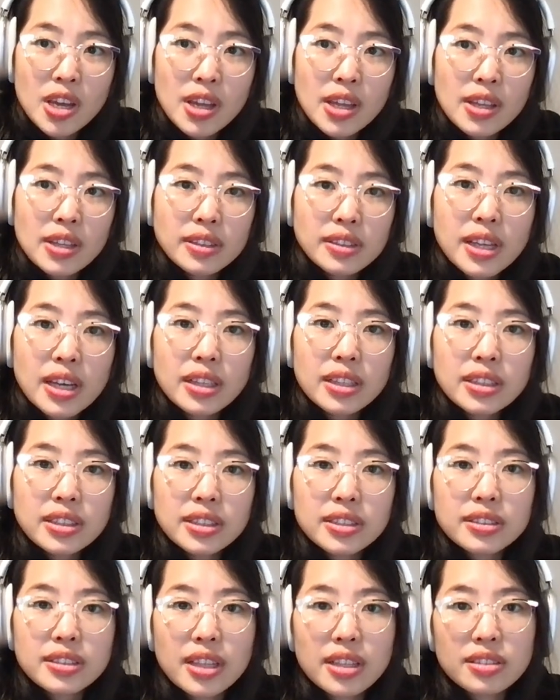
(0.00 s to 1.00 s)
Not in the
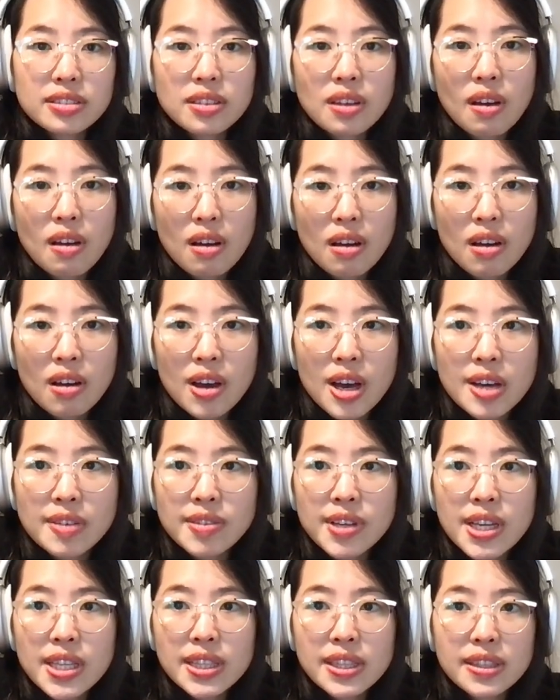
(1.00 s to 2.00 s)
sense of
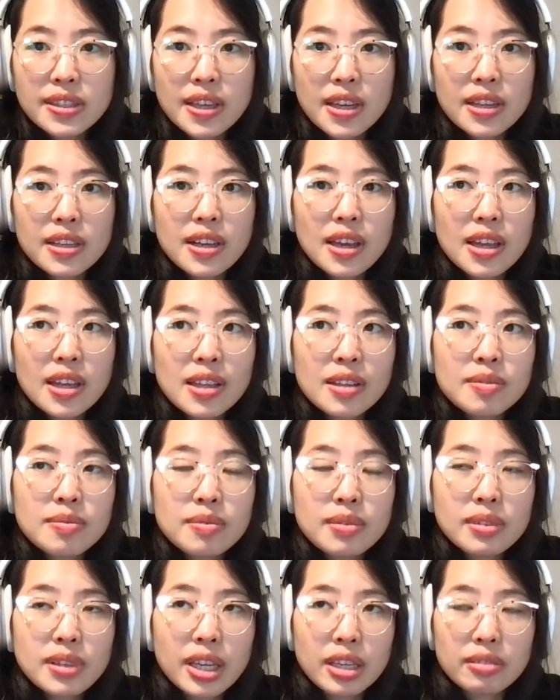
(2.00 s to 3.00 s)
data
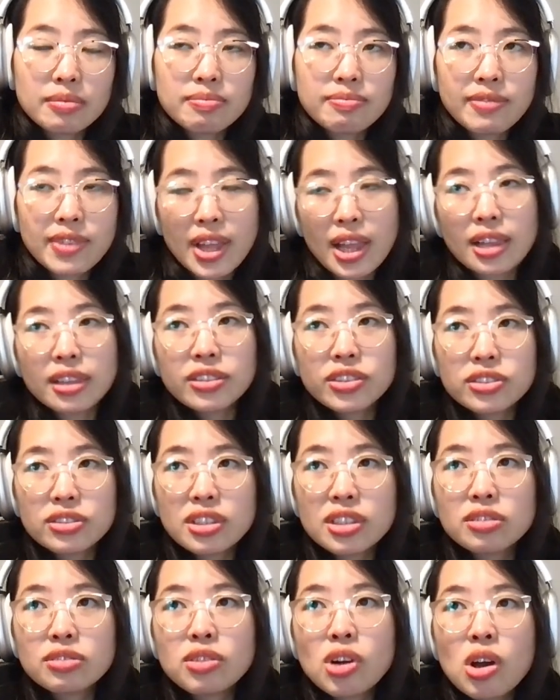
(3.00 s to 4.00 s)
like values
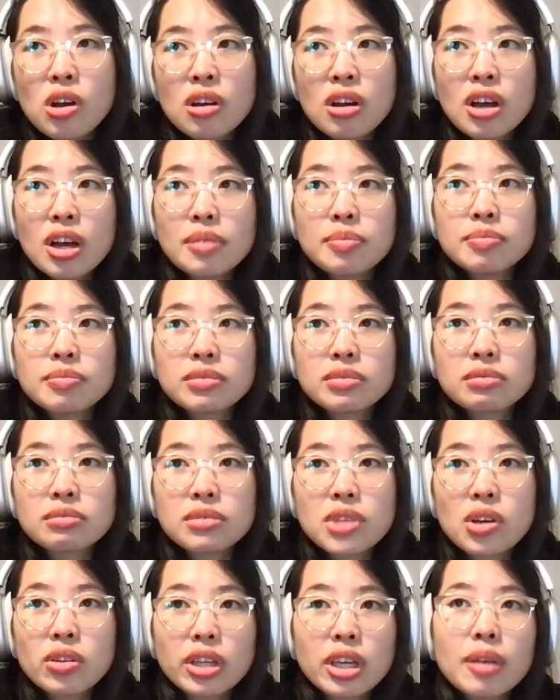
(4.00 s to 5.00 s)
are wrong. I'm
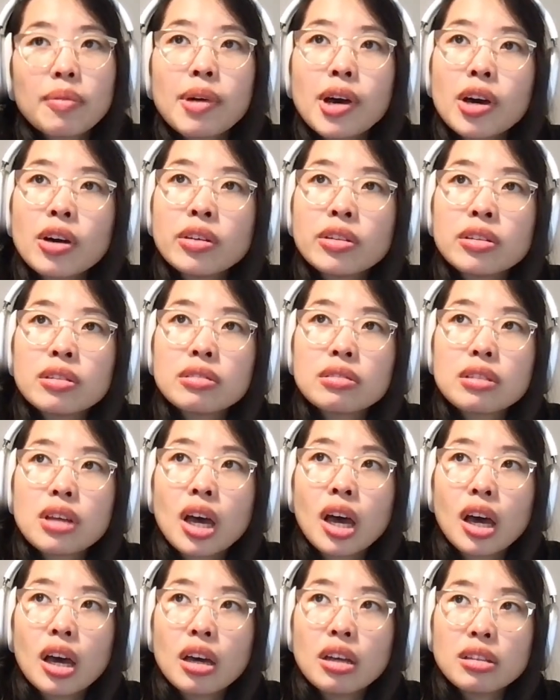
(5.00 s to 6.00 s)
talking about
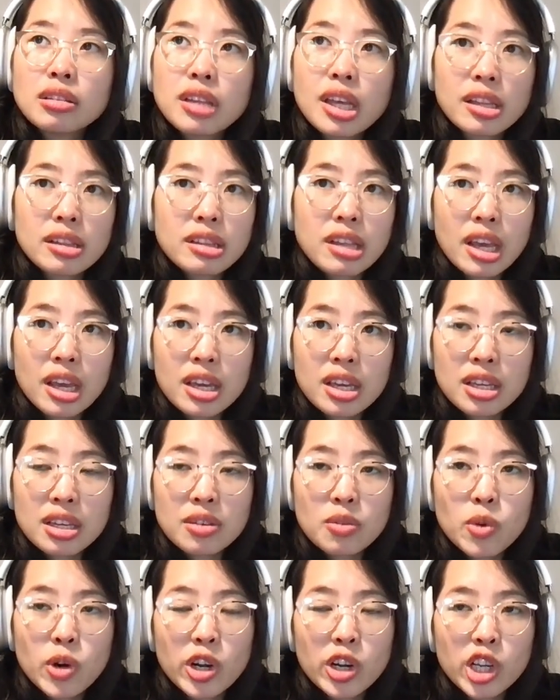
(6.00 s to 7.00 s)
uh, that they
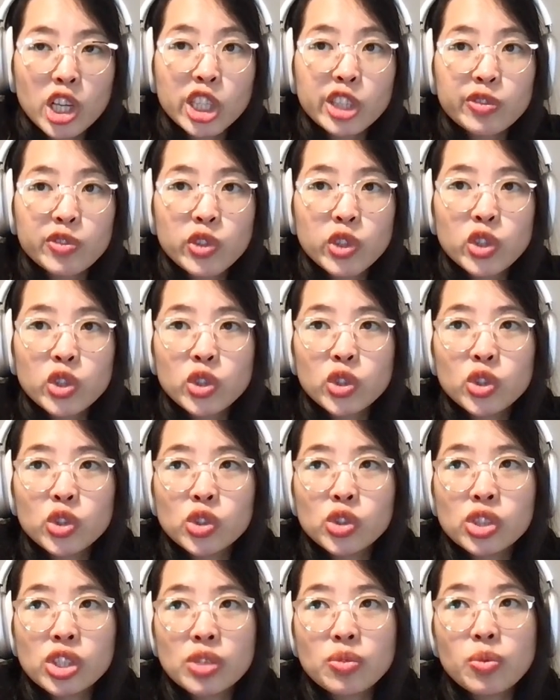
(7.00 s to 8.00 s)
were
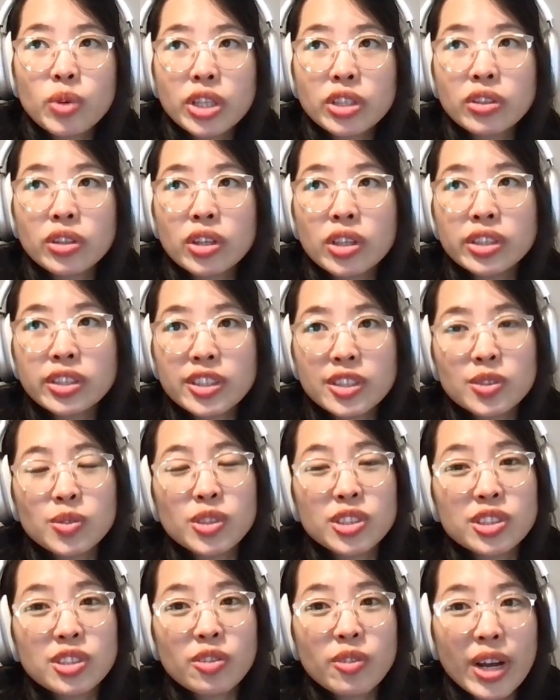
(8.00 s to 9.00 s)
confused whether this
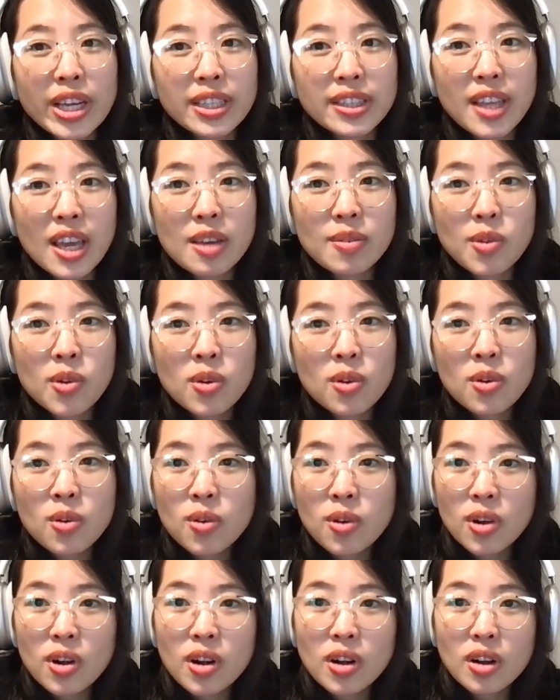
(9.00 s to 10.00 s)
was the right table
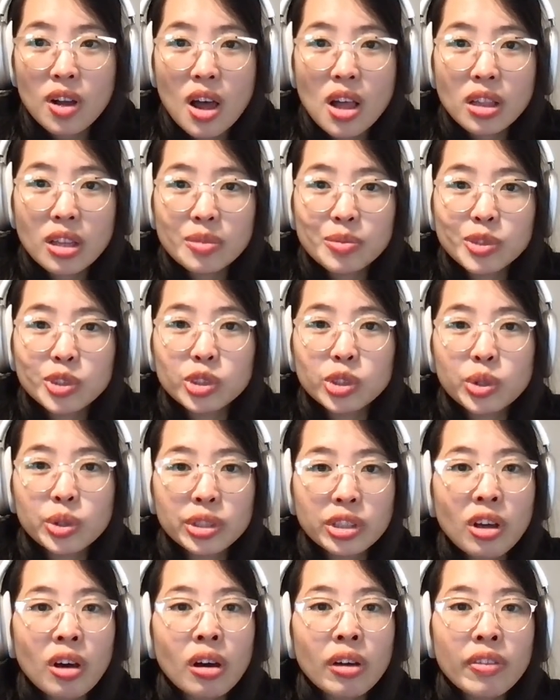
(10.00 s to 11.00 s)
or column to join
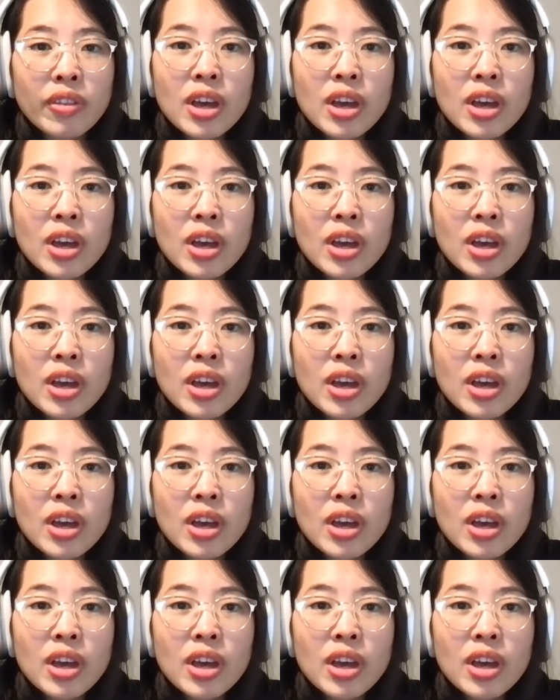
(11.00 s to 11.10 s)
on.